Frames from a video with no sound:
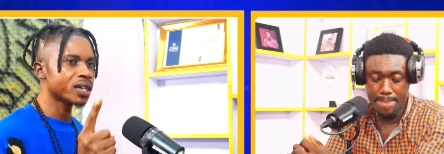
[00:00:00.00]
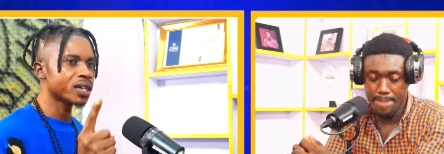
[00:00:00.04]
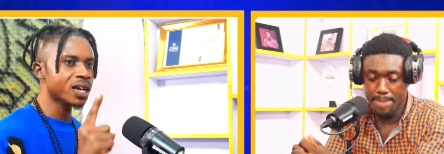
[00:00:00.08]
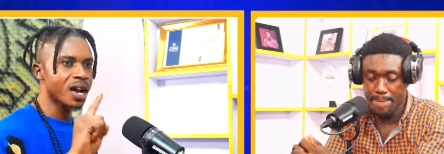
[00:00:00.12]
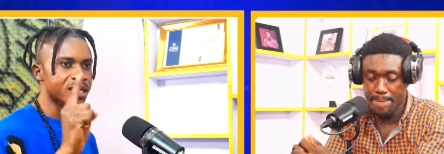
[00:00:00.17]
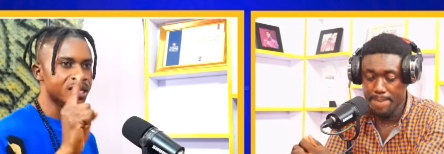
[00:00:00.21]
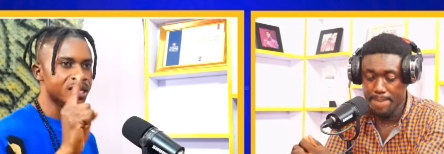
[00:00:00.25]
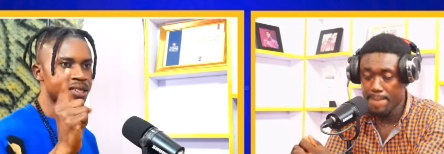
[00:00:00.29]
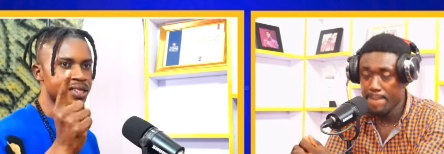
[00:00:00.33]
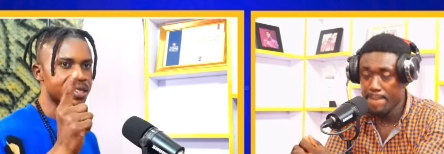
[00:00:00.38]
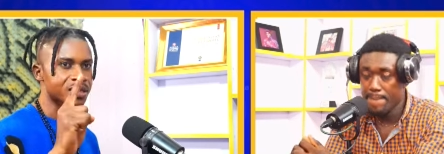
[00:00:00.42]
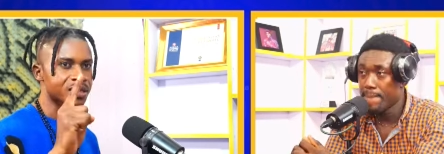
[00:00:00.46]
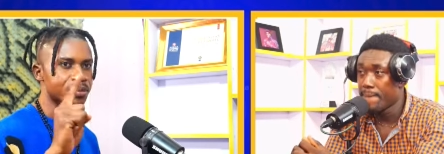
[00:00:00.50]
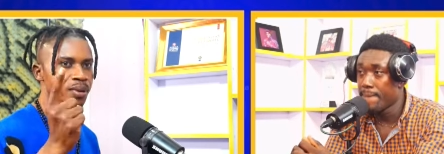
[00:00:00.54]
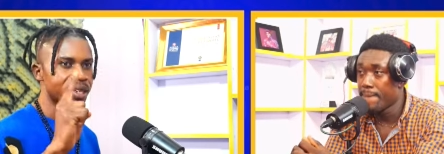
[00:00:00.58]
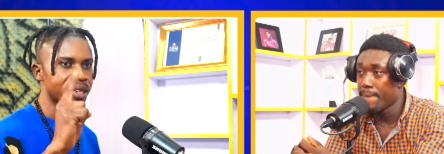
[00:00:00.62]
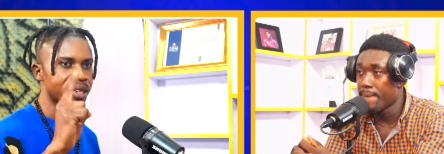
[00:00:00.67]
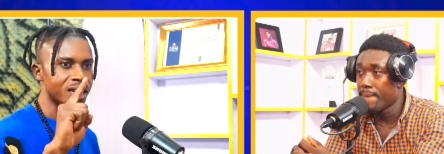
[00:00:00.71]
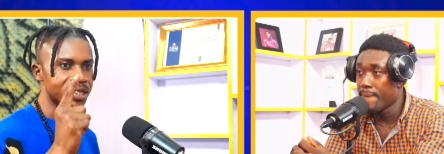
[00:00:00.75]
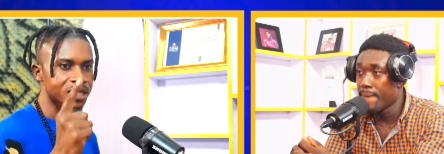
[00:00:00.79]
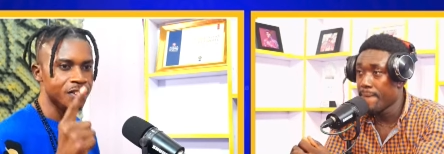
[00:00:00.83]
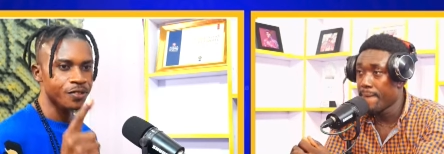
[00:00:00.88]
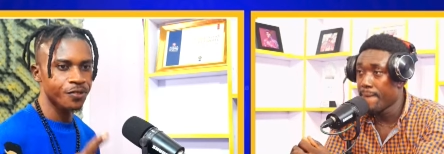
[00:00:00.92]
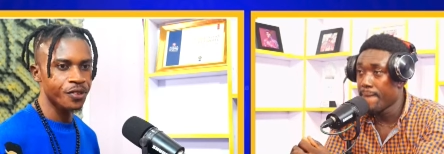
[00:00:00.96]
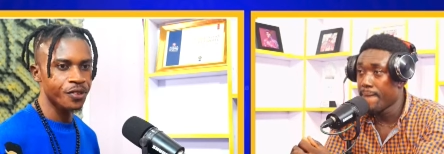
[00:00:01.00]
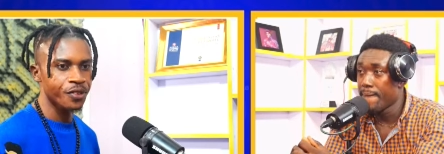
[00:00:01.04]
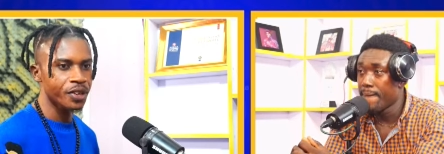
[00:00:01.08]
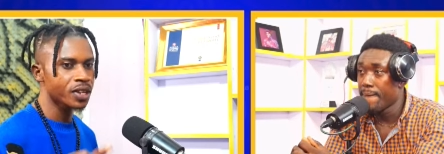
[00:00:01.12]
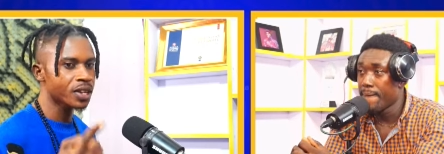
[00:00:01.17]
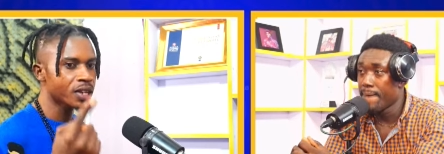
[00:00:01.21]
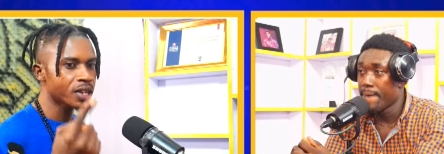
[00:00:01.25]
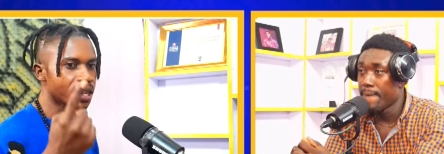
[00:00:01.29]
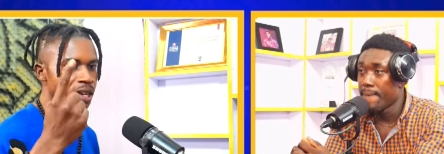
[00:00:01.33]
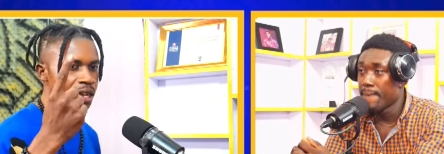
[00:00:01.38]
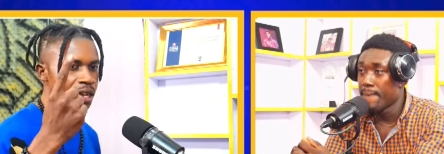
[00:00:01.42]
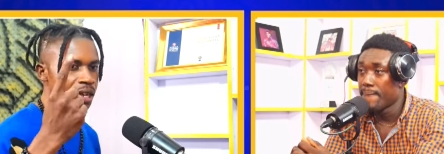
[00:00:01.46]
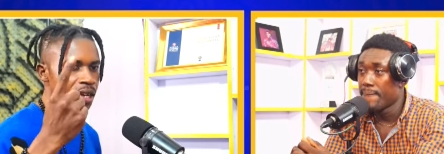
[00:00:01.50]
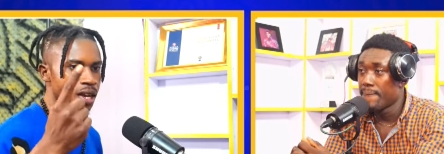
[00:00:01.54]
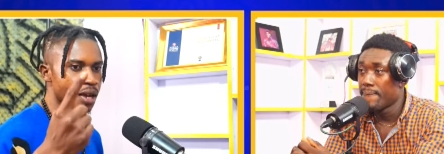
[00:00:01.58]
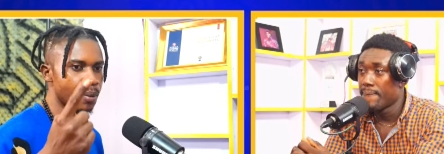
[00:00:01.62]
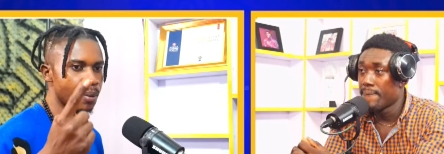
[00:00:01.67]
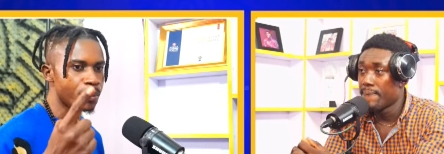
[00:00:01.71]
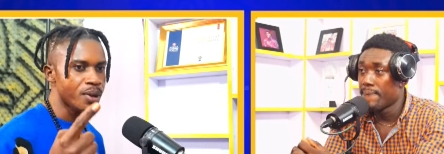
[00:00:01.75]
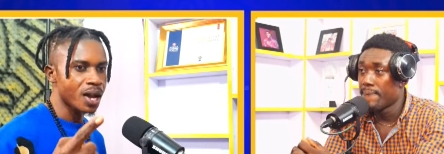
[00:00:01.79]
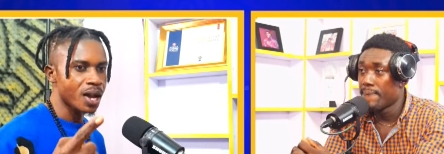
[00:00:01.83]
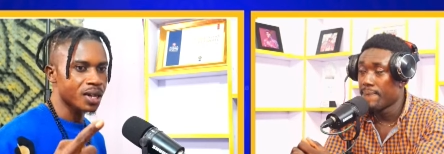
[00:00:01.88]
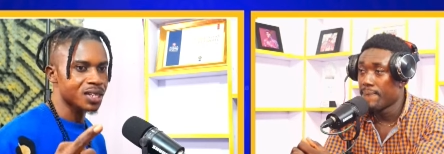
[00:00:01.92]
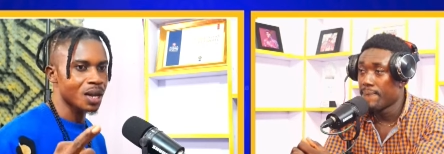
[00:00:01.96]
Speaker 1: artist, Ben anti free, it be
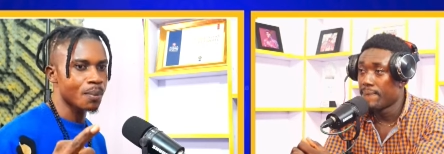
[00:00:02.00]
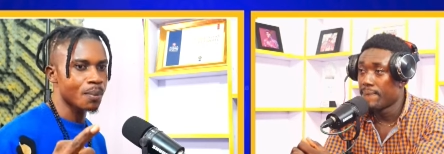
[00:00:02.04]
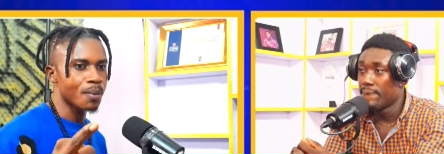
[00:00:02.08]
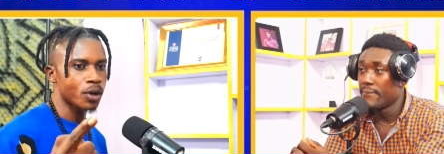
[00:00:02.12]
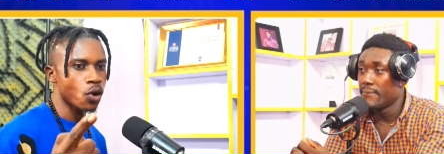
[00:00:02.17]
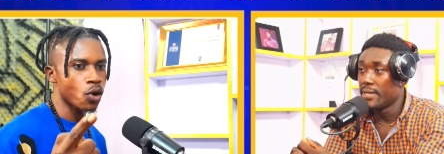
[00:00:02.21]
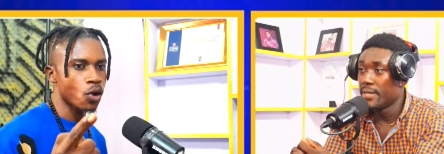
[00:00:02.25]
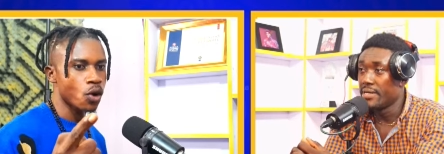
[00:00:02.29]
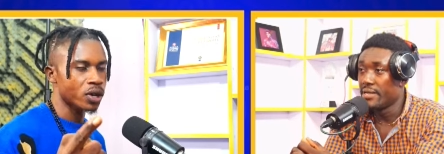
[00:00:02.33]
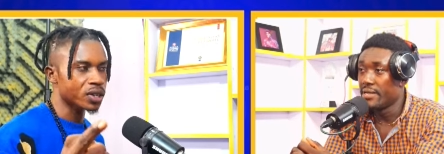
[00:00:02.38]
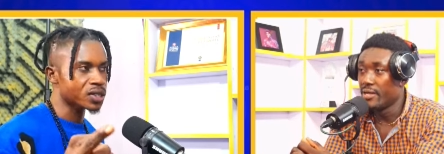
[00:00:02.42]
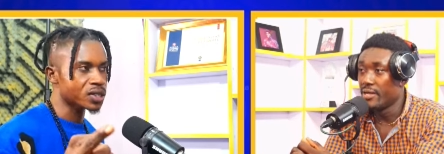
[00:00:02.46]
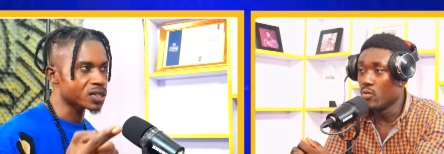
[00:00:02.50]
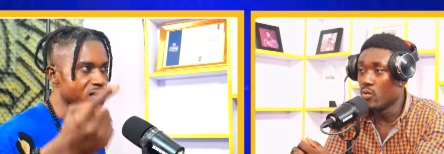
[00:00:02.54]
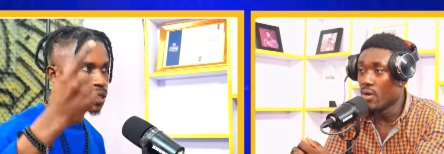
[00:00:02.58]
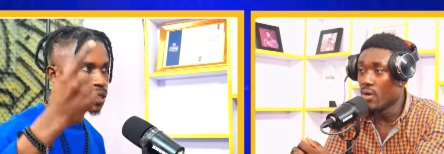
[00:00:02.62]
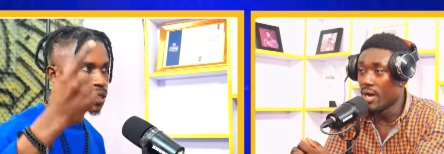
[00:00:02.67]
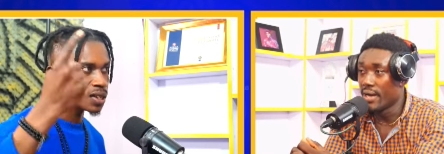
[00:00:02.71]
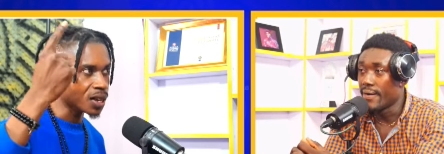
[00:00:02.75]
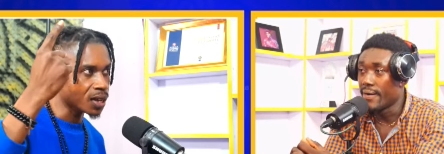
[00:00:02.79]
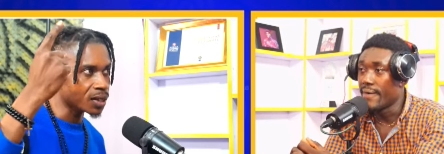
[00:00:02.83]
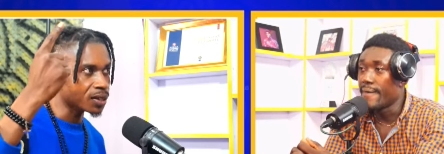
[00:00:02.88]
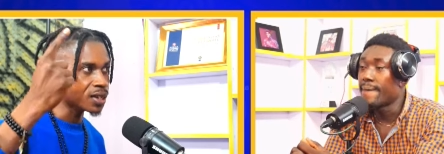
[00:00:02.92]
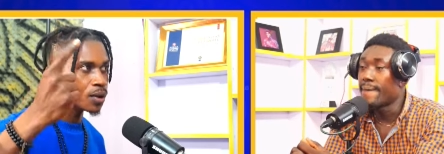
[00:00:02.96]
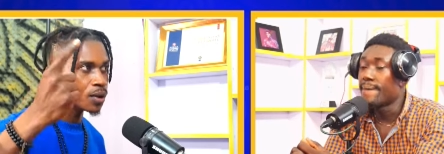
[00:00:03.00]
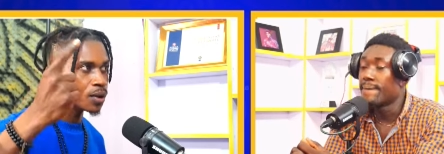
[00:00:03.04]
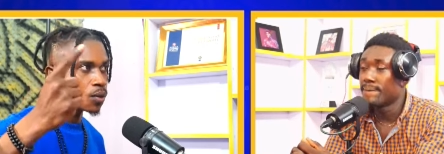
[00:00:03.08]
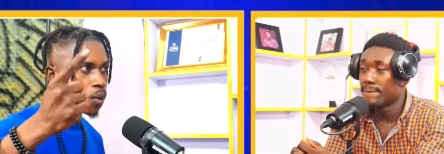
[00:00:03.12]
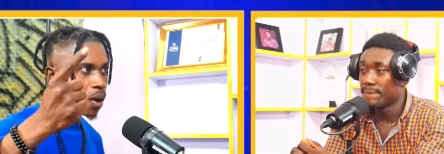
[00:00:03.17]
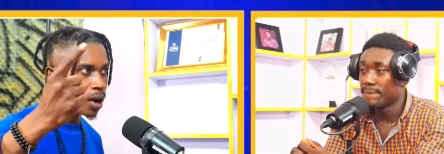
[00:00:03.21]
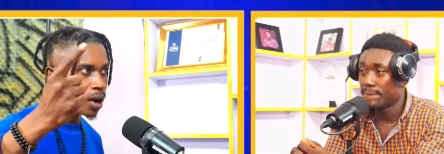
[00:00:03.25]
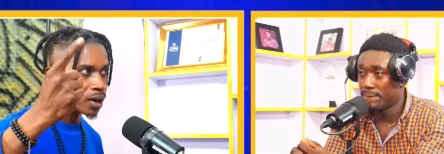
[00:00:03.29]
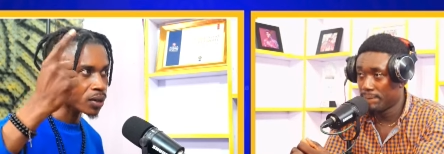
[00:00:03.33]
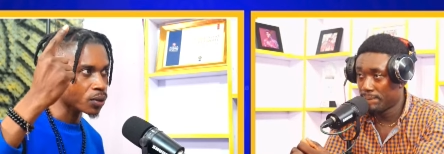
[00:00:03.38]
a time and all they won.